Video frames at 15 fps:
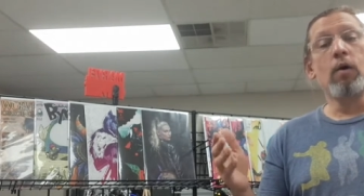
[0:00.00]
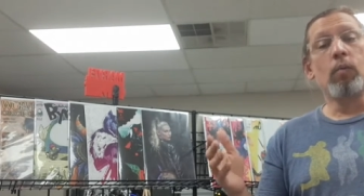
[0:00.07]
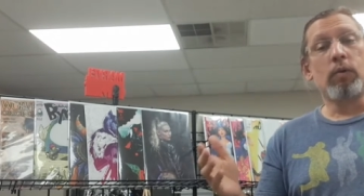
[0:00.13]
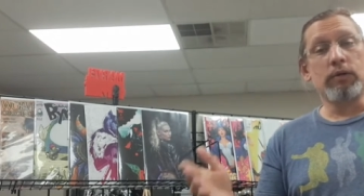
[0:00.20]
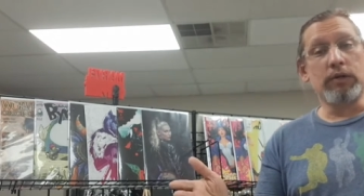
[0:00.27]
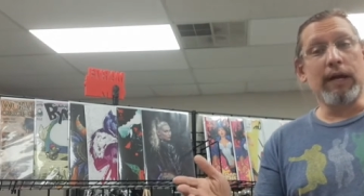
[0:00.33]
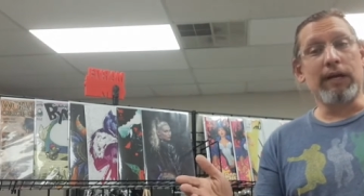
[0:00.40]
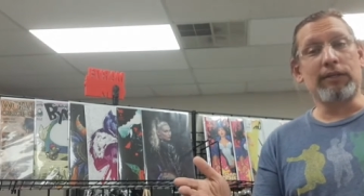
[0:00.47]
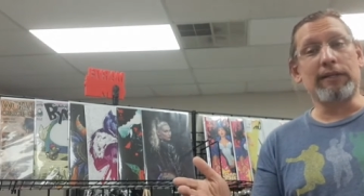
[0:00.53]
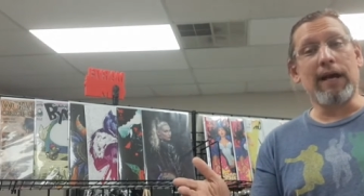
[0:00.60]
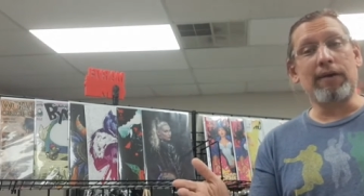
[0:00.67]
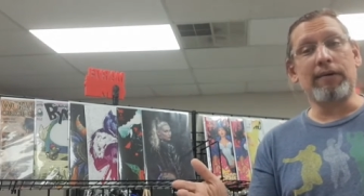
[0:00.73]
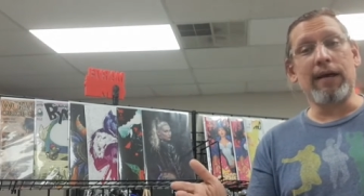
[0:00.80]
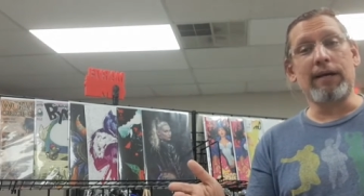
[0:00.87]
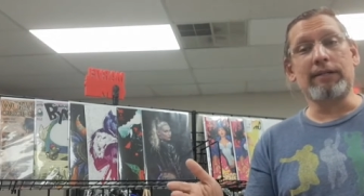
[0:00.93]
Well, check us
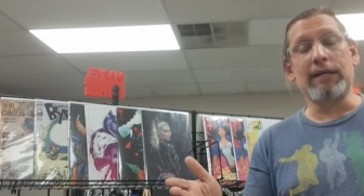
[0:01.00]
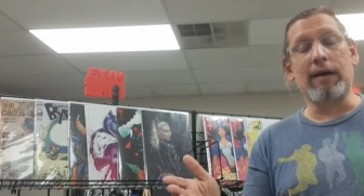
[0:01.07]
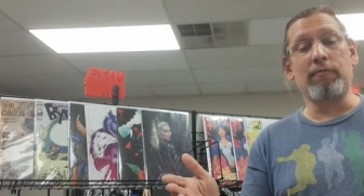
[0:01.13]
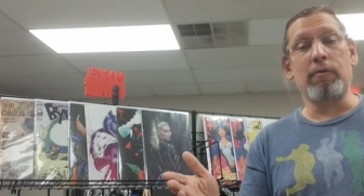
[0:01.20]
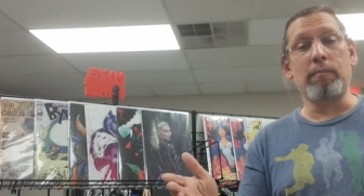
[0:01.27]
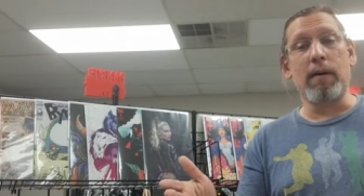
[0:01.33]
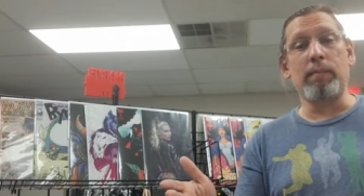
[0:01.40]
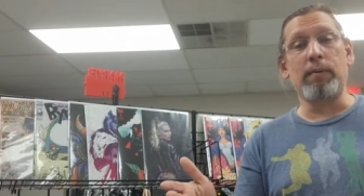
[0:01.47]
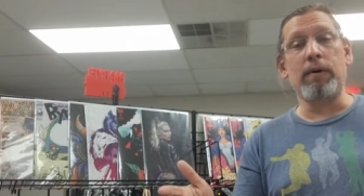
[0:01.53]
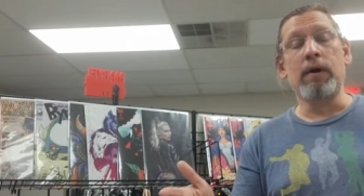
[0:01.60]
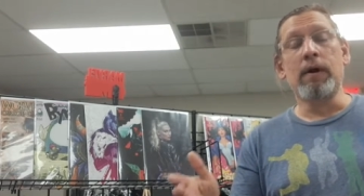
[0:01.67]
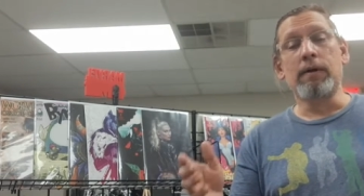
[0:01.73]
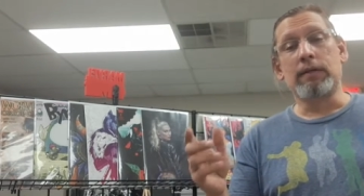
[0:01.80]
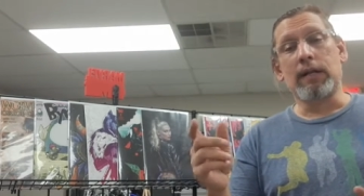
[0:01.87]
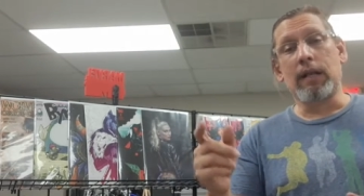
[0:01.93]
out next time.
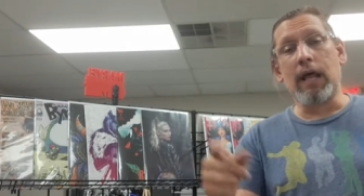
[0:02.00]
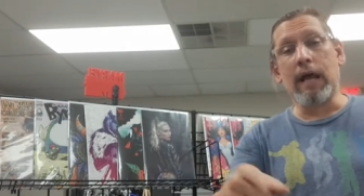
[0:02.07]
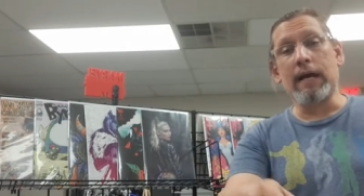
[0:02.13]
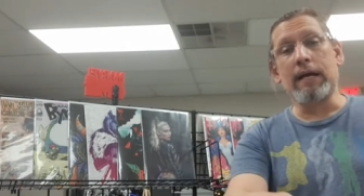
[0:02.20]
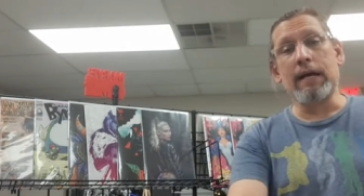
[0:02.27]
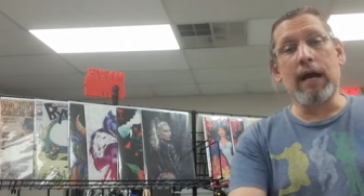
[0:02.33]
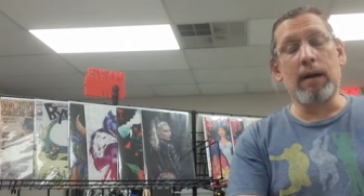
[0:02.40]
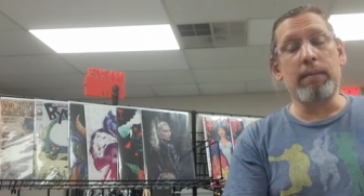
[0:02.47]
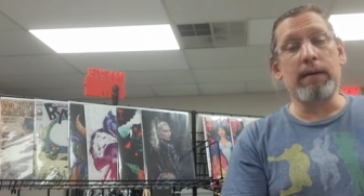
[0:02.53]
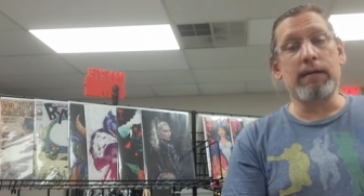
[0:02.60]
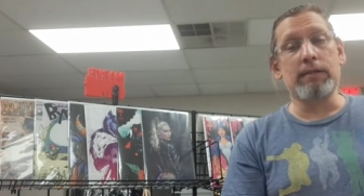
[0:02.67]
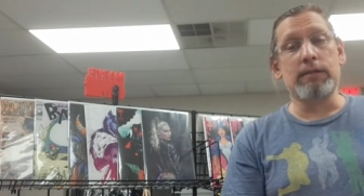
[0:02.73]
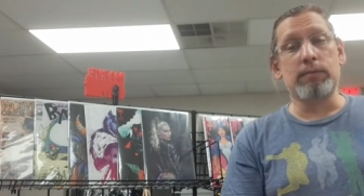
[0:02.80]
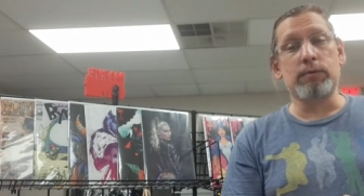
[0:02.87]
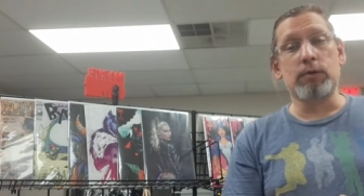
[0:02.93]
Remember to like, comment,
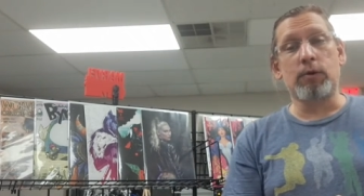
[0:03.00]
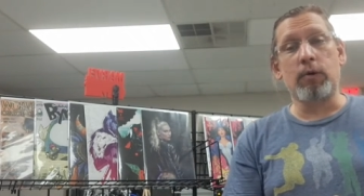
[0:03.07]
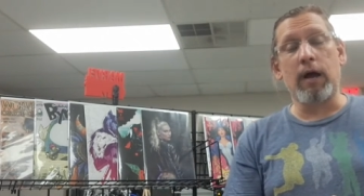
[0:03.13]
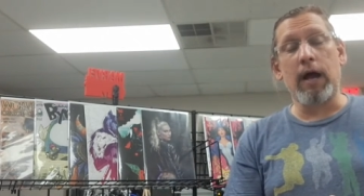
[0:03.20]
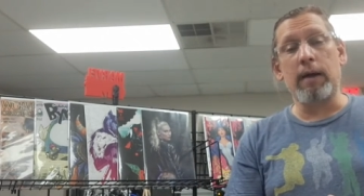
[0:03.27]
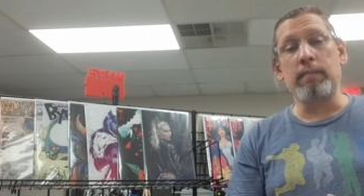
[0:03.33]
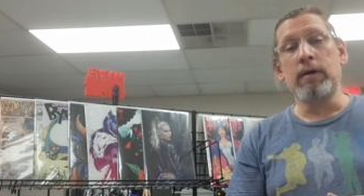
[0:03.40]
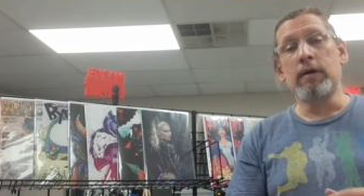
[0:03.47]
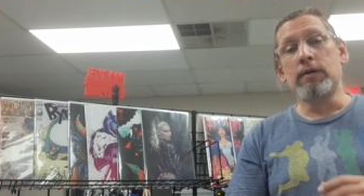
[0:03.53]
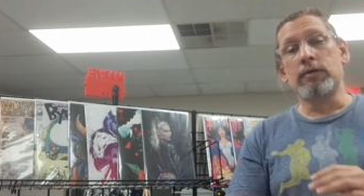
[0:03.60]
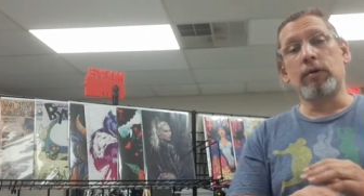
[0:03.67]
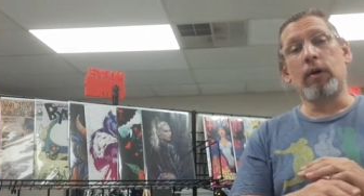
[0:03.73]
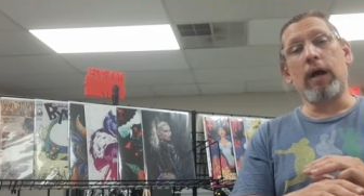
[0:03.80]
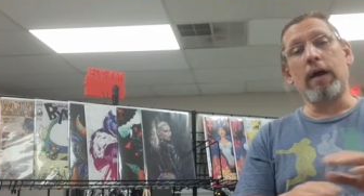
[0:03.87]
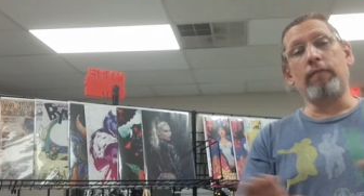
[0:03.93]
and subscribe
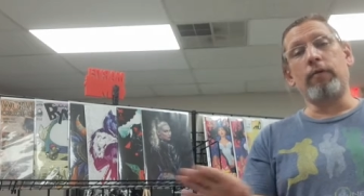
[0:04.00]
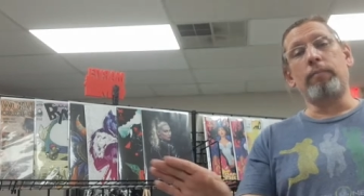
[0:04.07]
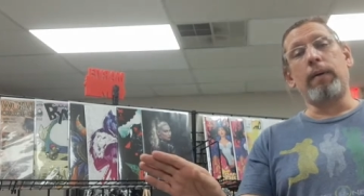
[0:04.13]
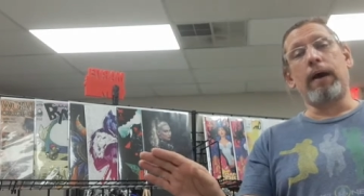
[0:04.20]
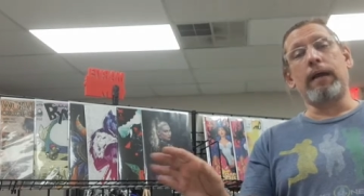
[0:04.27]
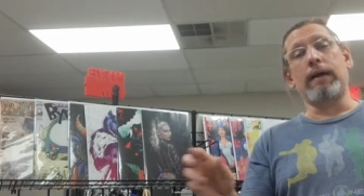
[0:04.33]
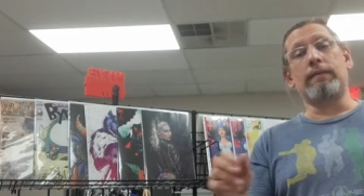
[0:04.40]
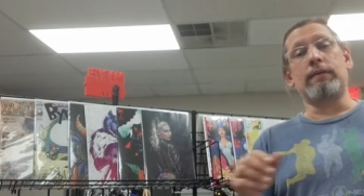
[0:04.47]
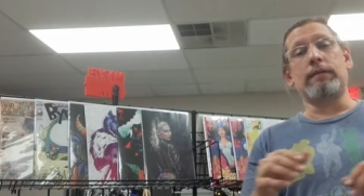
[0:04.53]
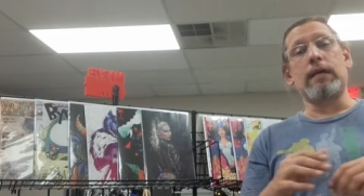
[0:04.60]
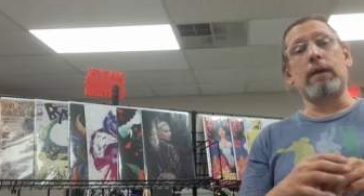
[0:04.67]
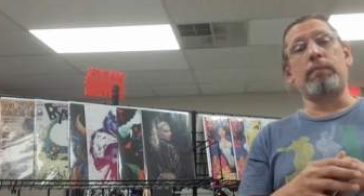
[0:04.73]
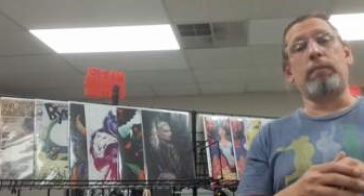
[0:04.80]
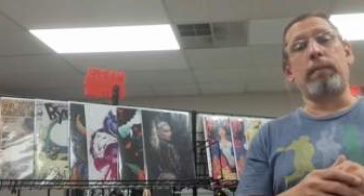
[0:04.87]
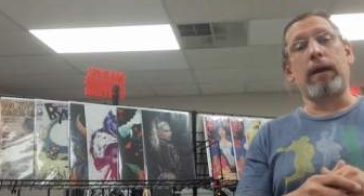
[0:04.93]
so everybody in the
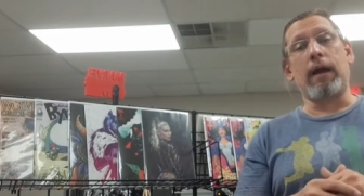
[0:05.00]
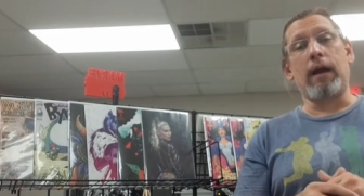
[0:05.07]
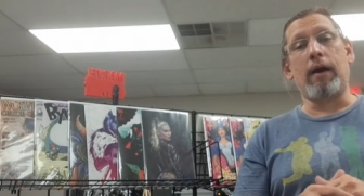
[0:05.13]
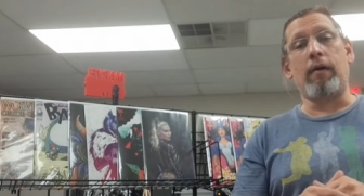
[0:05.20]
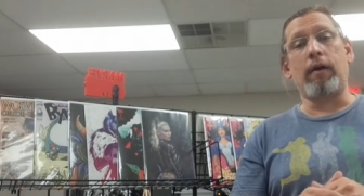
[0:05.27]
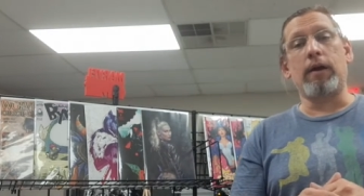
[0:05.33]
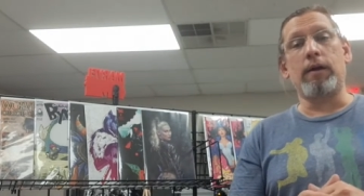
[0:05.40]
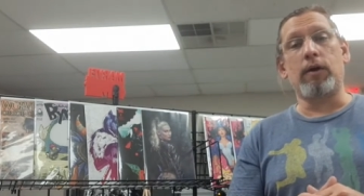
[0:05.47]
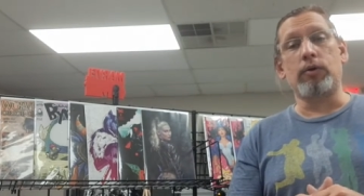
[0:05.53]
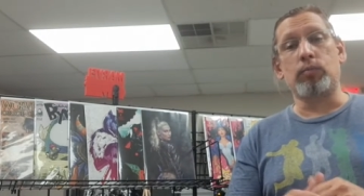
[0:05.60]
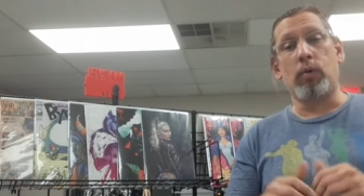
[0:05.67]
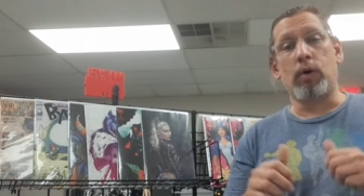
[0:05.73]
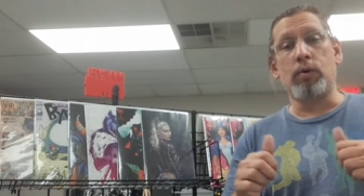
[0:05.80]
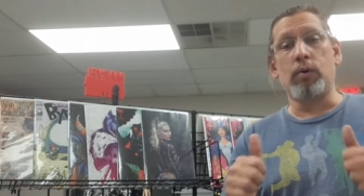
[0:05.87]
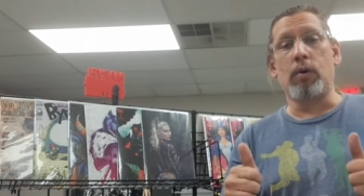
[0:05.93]
Tampa Bay area knows
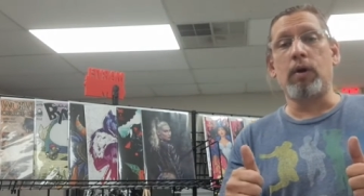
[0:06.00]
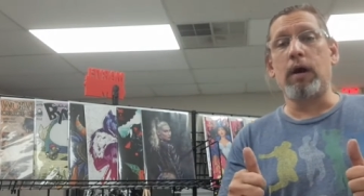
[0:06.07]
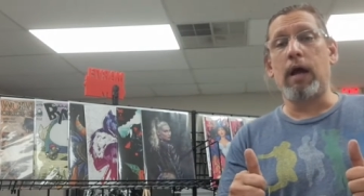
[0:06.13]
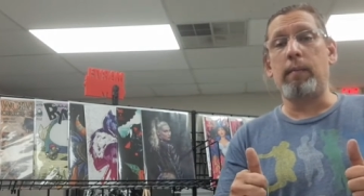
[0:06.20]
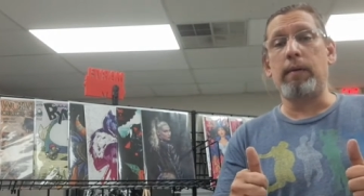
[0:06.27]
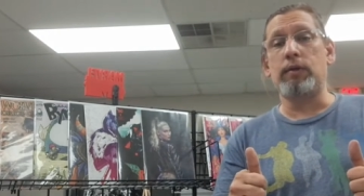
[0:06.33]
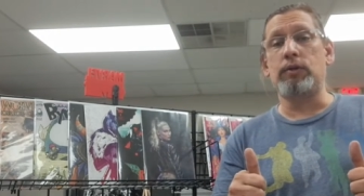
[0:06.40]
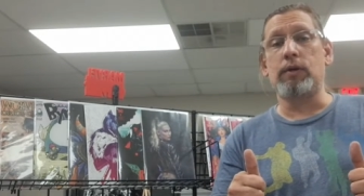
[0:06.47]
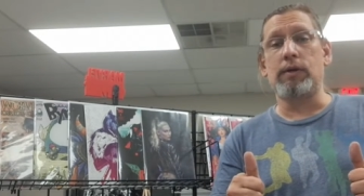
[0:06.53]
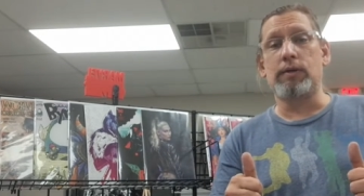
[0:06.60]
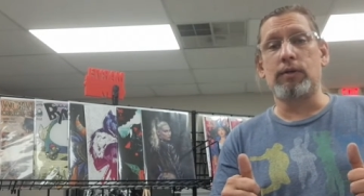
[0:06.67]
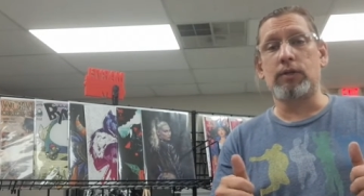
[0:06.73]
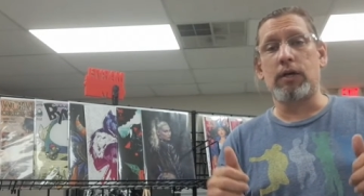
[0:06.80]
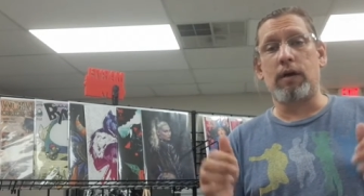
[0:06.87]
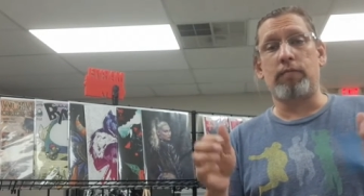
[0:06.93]
what cool comics you can
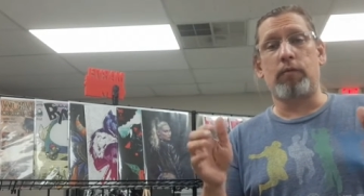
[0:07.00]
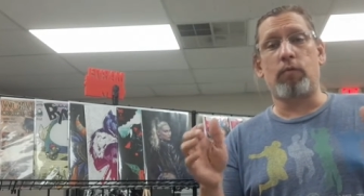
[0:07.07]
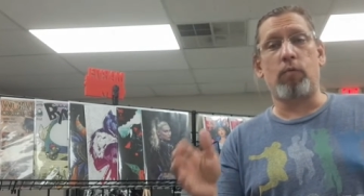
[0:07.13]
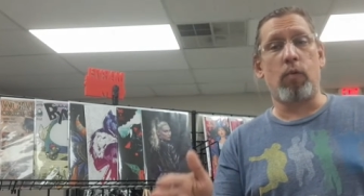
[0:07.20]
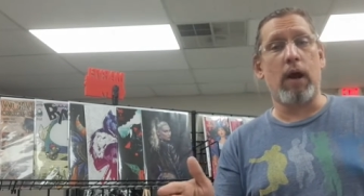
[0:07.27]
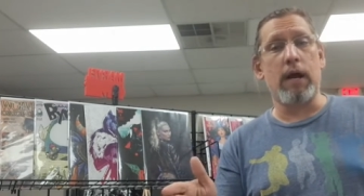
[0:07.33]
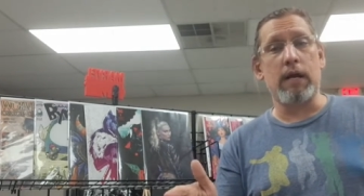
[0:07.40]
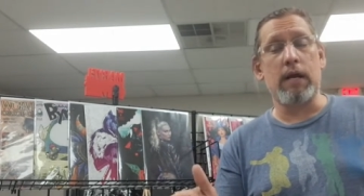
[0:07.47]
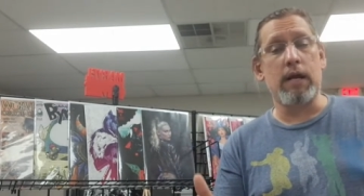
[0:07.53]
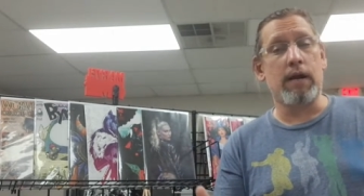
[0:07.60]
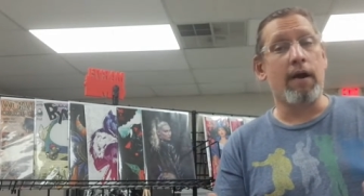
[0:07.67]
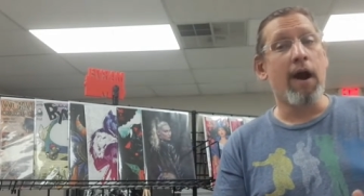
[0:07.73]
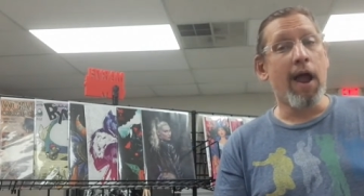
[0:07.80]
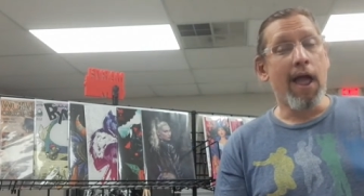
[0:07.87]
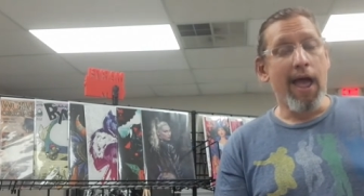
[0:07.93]
discover right
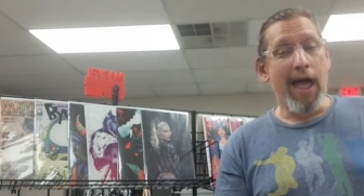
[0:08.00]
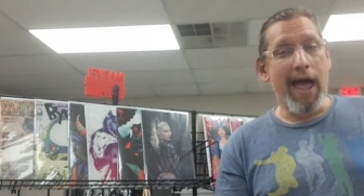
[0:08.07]
here